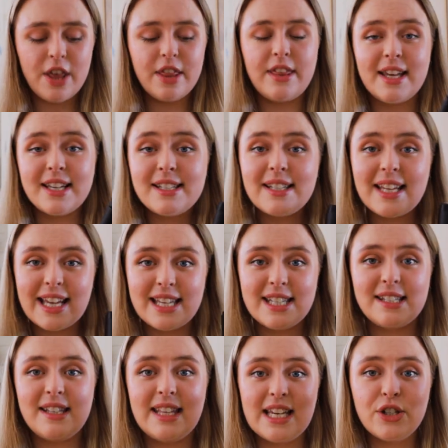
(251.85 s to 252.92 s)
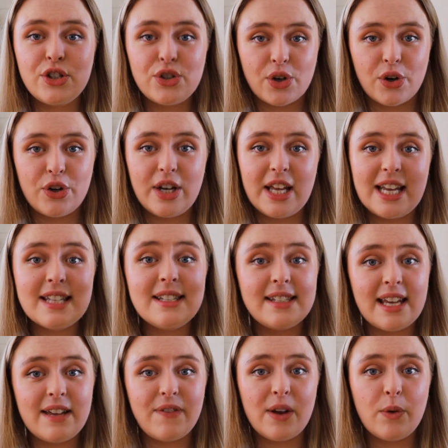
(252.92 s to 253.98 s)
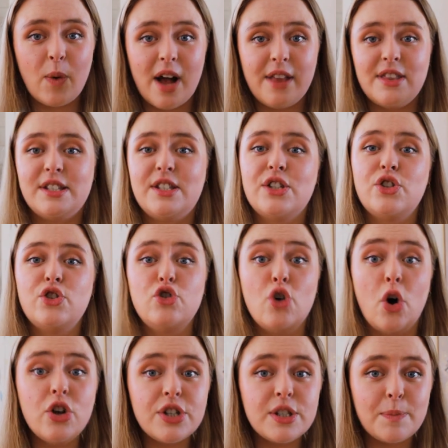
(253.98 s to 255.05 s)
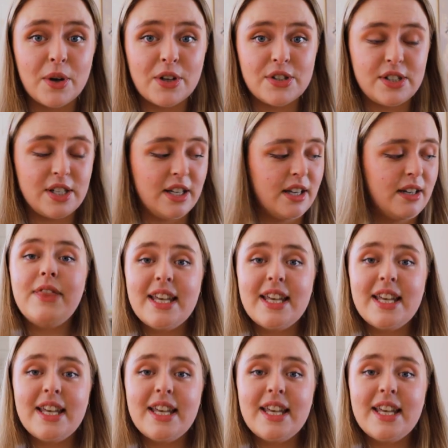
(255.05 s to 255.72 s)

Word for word: This is the Sony ZV-1. This is not sponsored.